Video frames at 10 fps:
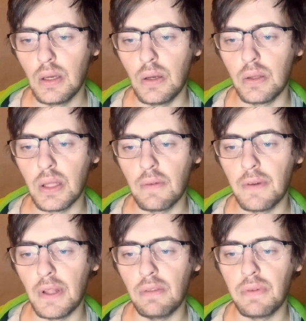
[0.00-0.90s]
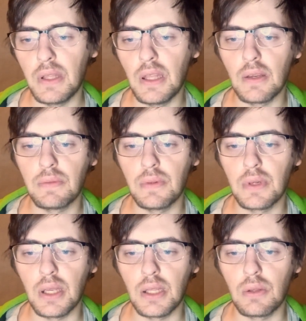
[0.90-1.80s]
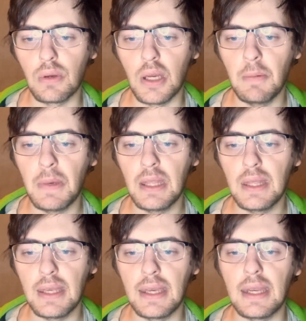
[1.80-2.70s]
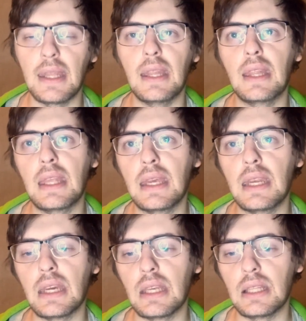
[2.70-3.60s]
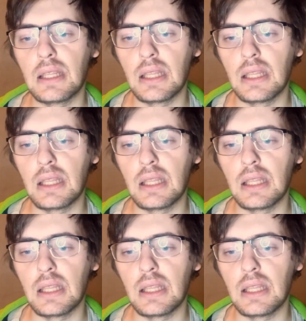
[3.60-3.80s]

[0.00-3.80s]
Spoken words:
Only while fighting for it to happen here and there I